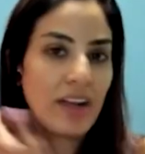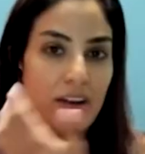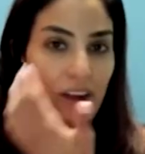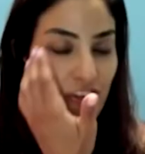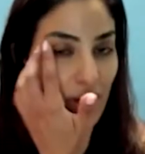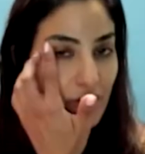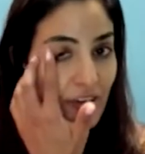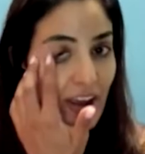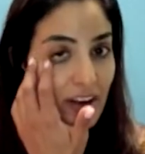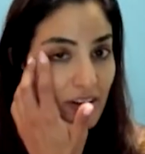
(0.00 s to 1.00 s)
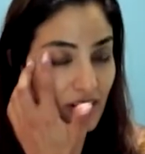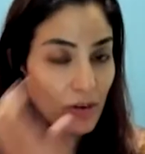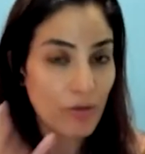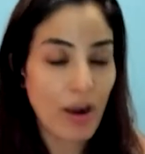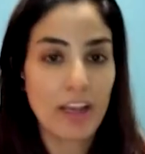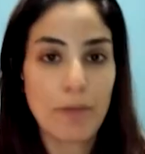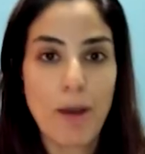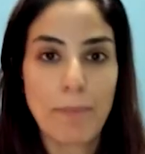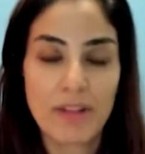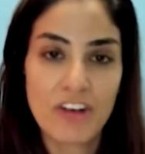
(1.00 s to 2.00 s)
in Najaf and the Iraqi
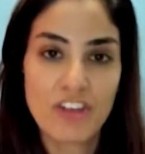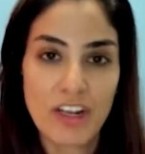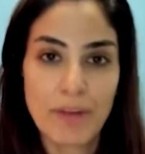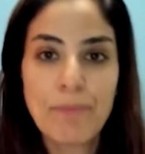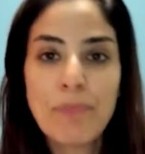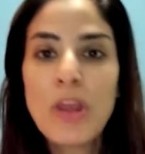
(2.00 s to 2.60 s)
population.